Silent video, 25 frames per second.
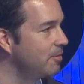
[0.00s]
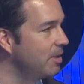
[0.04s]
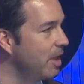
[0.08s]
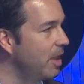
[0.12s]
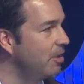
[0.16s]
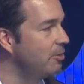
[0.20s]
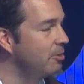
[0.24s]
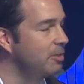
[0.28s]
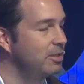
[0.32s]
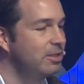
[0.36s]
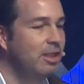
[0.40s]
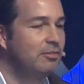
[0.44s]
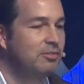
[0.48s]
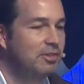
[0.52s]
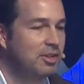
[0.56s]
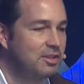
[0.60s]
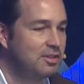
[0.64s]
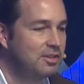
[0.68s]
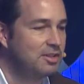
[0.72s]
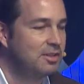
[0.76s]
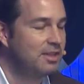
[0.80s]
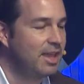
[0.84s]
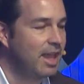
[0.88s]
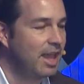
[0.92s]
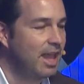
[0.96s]
I would love to
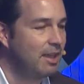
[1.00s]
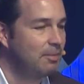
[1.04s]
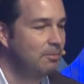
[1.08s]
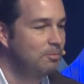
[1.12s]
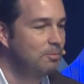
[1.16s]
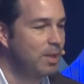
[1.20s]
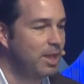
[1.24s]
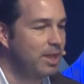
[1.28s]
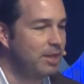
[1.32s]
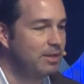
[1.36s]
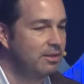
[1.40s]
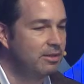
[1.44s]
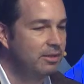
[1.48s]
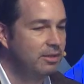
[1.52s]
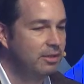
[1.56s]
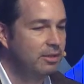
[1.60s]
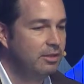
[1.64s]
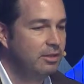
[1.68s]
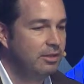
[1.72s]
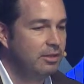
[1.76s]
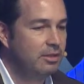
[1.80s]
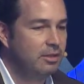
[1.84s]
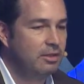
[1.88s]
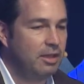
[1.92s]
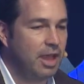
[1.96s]
see that. But
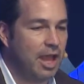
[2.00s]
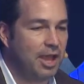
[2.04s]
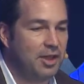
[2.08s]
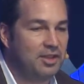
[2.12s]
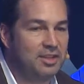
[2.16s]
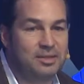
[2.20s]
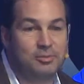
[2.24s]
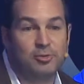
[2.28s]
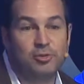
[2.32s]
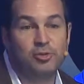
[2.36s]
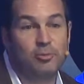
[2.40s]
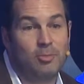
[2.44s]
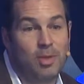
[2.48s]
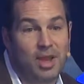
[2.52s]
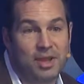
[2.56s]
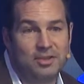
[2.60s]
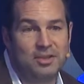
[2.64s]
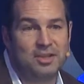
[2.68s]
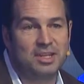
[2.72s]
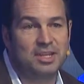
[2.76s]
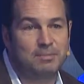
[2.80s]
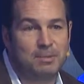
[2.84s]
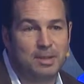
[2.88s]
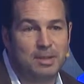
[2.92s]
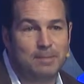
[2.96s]
some
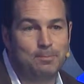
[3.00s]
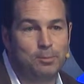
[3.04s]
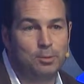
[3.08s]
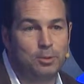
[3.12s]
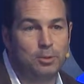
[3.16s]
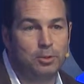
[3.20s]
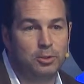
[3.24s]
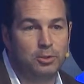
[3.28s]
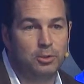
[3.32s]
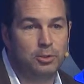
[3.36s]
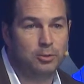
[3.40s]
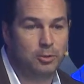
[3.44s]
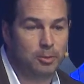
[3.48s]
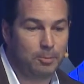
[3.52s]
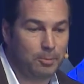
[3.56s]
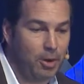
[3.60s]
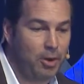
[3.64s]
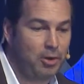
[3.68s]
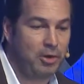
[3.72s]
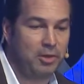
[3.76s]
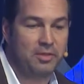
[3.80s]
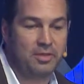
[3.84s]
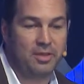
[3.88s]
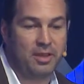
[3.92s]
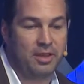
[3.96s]
tremendous people who were
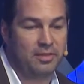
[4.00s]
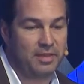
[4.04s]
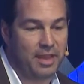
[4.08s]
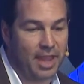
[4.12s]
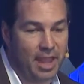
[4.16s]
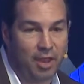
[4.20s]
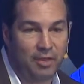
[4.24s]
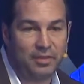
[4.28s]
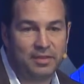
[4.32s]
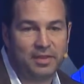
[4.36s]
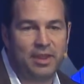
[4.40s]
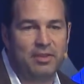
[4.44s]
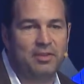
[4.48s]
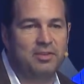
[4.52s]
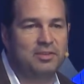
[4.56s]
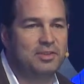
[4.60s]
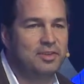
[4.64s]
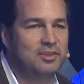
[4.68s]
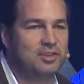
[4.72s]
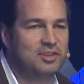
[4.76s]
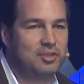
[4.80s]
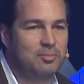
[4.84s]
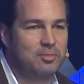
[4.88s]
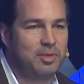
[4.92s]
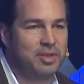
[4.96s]
part of the healthcare
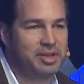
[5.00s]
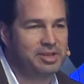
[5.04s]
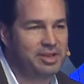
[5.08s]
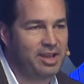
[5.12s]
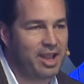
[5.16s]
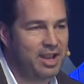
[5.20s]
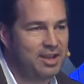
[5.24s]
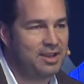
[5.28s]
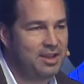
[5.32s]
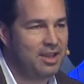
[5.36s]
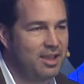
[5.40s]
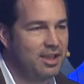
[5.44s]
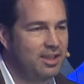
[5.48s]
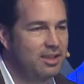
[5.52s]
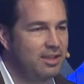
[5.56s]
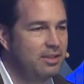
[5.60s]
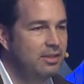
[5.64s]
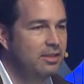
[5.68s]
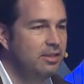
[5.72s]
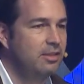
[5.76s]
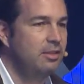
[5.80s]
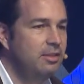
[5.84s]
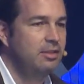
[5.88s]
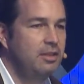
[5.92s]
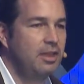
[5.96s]
system in China,
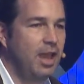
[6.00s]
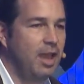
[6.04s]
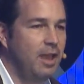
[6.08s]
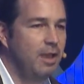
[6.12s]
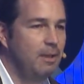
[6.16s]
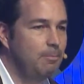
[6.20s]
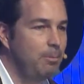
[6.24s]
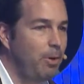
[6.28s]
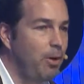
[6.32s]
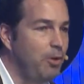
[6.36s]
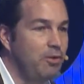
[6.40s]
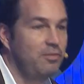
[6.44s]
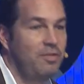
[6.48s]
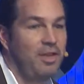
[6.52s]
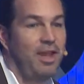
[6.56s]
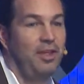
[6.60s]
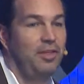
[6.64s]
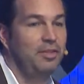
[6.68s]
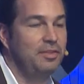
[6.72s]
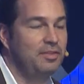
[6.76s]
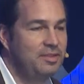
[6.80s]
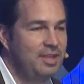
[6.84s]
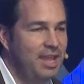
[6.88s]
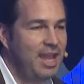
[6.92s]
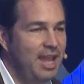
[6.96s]
part of
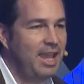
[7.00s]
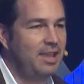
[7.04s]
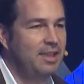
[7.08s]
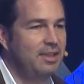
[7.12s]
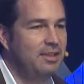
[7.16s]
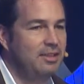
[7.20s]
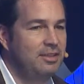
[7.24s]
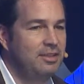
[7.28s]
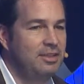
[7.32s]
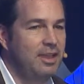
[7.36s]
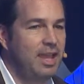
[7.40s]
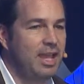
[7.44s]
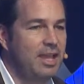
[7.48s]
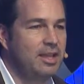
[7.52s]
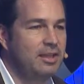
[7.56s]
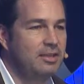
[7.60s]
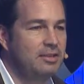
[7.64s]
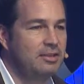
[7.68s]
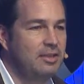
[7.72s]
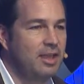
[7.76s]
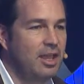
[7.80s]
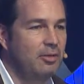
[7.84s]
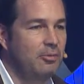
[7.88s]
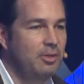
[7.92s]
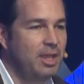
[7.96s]
health tech,
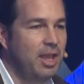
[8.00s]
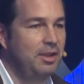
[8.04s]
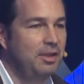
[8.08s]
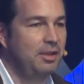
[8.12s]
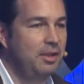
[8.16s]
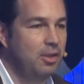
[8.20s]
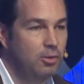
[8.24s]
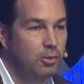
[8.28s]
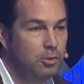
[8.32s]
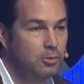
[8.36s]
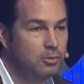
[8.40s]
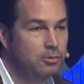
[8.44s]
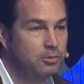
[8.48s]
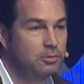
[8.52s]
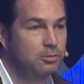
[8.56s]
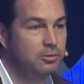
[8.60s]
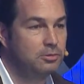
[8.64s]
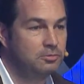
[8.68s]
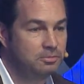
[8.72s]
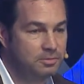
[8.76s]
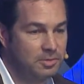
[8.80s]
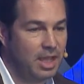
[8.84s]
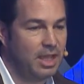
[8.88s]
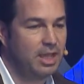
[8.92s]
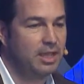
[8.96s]
and we had like a whole
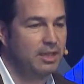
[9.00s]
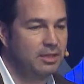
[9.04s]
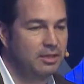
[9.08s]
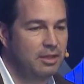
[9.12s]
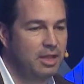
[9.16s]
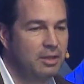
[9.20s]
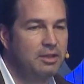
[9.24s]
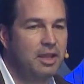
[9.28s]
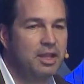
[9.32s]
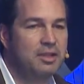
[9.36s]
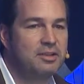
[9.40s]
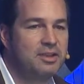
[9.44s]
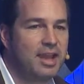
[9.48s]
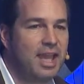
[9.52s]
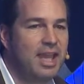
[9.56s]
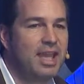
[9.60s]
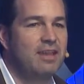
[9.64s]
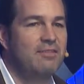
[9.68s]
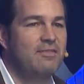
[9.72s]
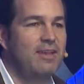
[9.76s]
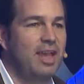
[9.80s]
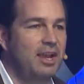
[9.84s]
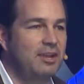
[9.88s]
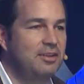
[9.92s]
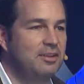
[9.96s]
a day
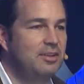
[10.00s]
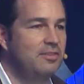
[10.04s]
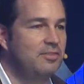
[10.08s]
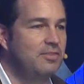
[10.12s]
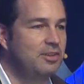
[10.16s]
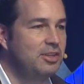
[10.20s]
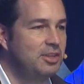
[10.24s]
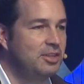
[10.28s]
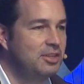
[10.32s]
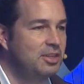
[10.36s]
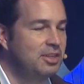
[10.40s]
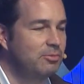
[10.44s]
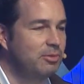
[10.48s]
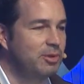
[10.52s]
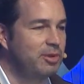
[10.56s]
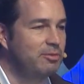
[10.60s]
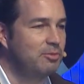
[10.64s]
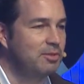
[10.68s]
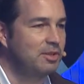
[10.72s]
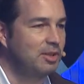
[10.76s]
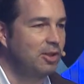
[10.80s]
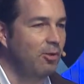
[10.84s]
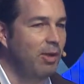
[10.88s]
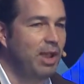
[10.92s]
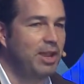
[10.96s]
of activities, which
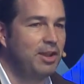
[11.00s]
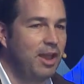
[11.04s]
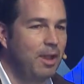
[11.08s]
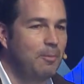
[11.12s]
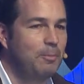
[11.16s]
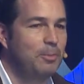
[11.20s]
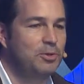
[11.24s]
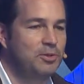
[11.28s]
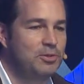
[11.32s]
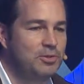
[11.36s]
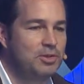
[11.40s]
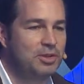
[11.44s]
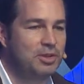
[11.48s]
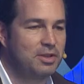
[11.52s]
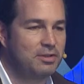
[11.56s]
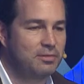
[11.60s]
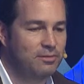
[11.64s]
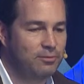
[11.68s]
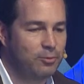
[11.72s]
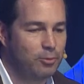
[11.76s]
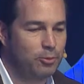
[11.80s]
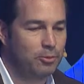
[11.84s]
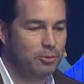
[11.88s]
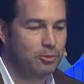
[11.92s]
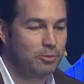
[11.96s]
was a great opportunity
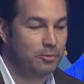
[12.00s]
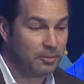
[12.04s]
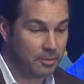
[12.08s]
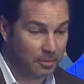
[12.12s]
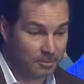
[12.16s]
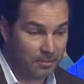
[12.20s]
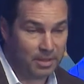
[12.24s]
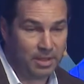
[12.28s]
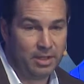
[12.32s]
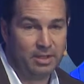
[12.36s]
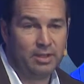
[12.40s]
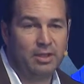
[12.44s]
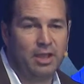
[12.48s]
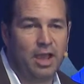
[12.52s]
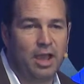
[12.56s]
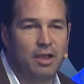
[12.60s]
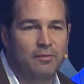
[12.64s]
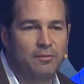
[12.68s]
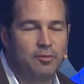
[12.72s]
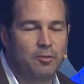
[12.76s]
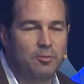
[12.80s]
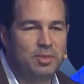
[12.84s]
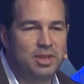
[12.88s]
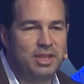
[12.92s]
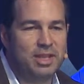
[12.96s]
for
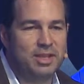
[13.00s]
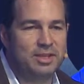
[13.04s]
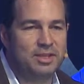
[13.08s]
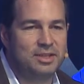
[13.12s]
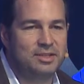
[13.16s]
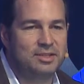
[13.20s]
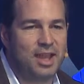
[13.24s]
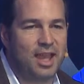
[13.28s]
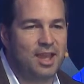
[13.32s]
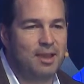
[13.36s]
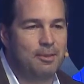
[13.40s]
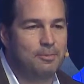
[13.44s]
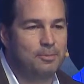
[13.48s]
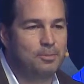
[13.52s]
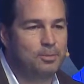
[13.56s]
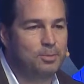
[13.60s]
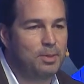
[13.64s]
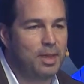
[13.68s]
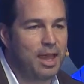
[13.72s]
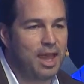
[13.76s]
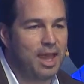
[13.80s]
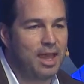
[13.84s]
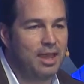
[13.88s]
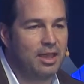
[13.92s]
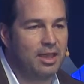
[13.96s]
me and STEMP,
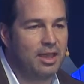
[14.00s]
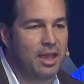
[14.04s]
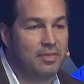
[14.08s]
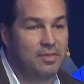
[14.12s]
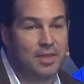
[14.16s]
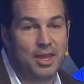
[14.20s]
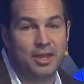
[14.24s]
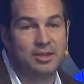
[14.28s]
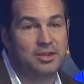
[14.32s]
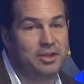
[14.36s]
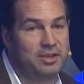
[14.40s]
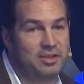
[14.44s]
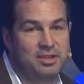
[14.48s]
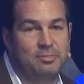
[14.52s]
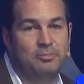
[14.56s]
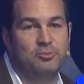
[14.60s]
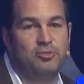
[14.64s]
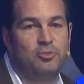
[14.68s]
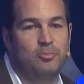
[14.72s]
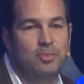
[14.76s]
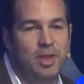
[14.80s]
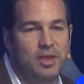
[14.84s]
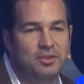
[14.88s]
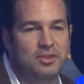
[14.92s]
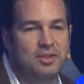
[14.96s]
and then just some
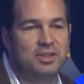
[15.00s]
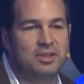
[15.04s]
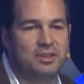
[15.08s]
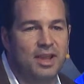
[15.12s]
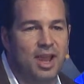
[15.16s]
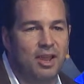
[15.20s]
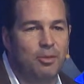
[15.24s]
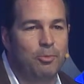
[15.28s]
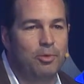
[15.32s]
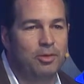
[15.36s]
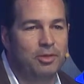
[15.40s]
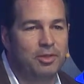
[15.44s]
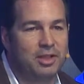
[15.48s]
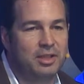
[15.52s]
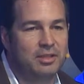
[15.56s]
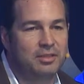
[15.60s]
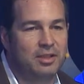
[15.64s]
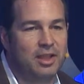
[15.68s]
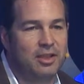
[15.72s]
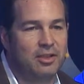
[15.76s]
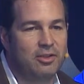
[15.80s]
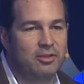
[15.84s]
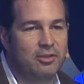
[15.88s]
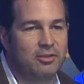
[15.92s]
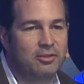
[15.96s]
tremendous networking
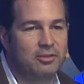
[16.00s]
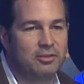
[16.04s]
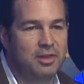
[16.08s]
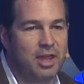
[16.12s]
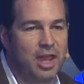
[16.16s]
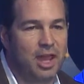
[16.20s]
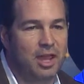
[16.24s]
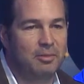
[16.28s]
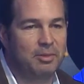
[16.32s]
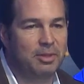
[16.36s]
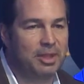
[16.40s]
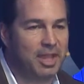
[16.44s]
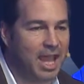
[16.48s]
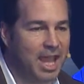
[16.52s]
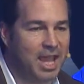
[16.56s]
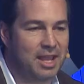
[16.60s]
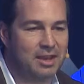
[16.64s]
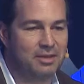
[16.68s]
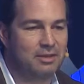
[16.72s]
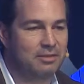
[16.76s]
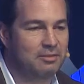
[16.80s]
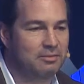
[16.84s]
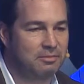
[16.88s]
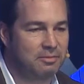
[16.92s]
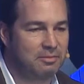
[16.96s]
there.
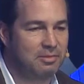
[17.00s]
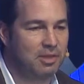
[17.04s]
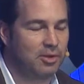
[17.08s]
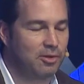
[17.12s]
Again,